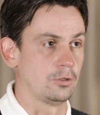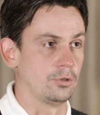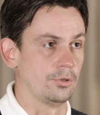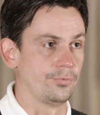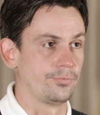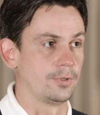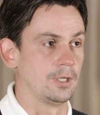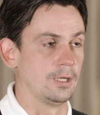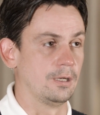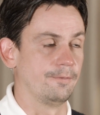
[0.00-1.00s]
of
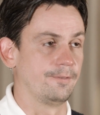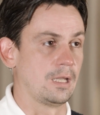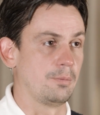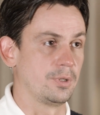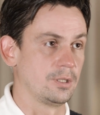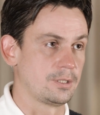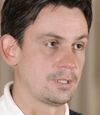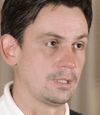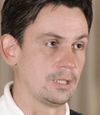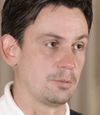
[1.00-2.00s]

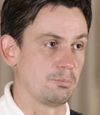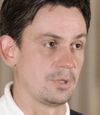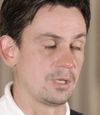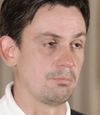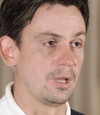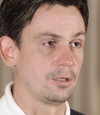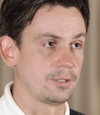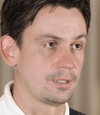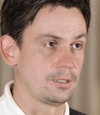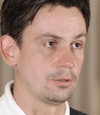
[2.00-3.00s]
viability and
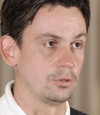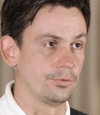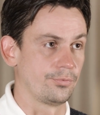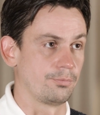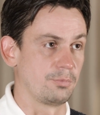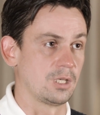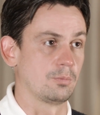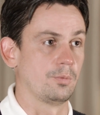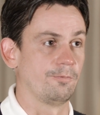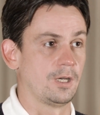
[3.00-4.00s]
minimality of
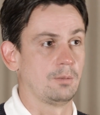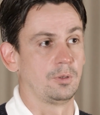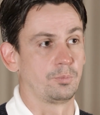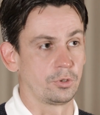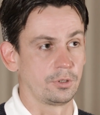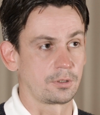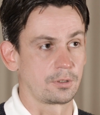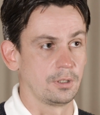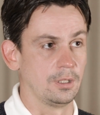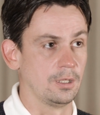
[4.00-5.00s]
minimum viable product
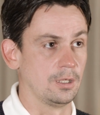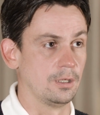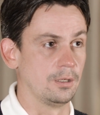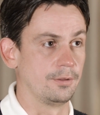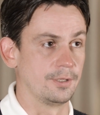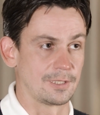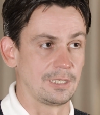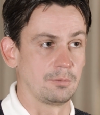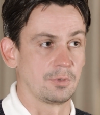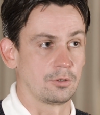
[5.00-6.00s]
this
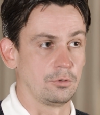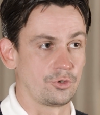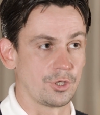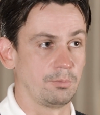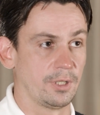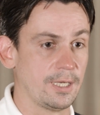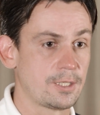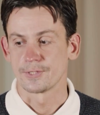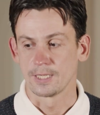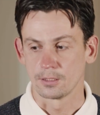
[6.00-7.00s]
lean methodology
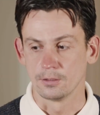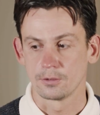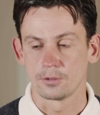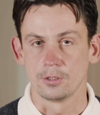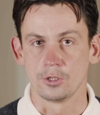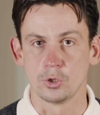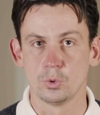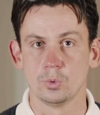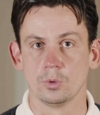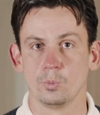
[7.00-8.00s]
applies. Second,
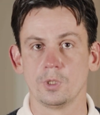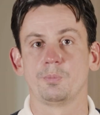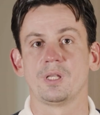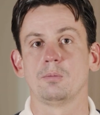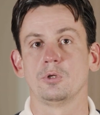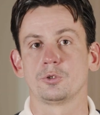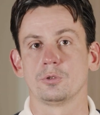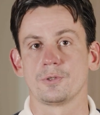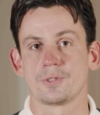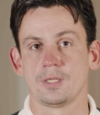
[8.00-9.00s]
you will be able
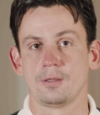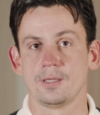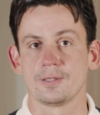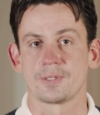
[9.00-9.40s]
to understand the